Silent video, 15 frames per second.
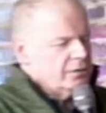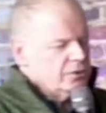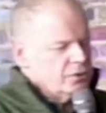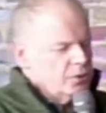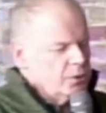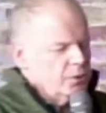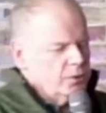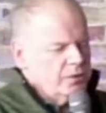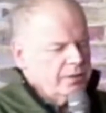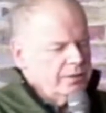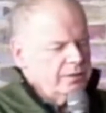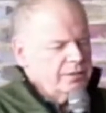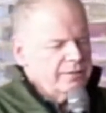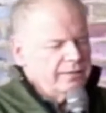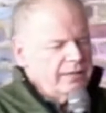truth
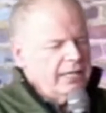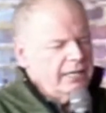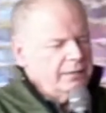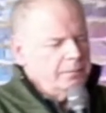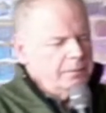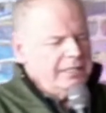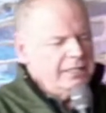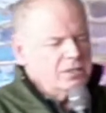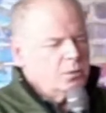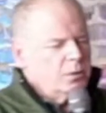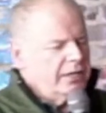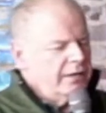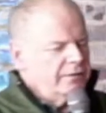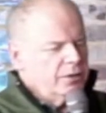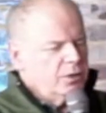and divine peace,
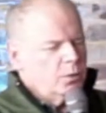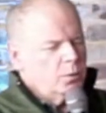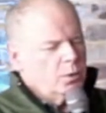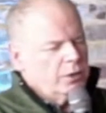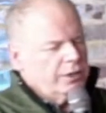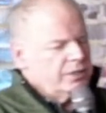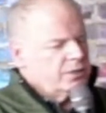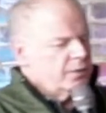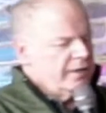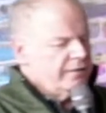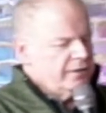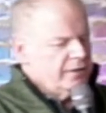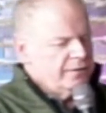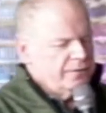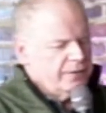whatever your word is, whatever
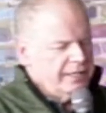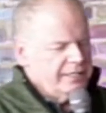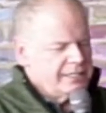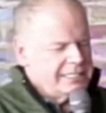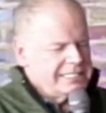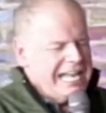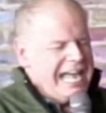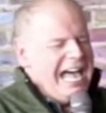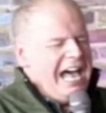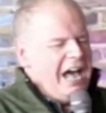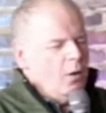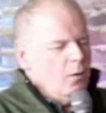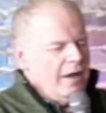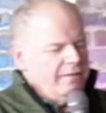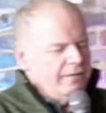your phrase is,
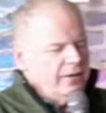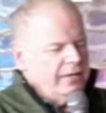however it